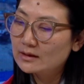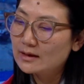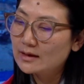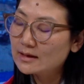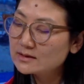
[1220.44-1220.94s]

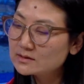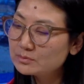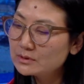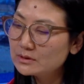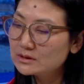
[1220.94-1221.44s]
as
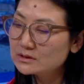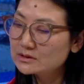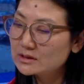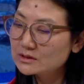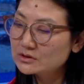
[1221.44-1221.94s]
per
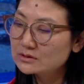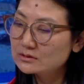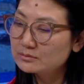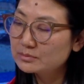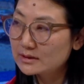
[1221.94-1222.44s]

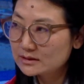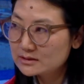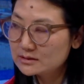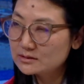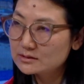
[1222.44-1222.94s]
international
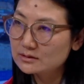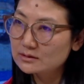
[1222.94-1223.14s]
practice,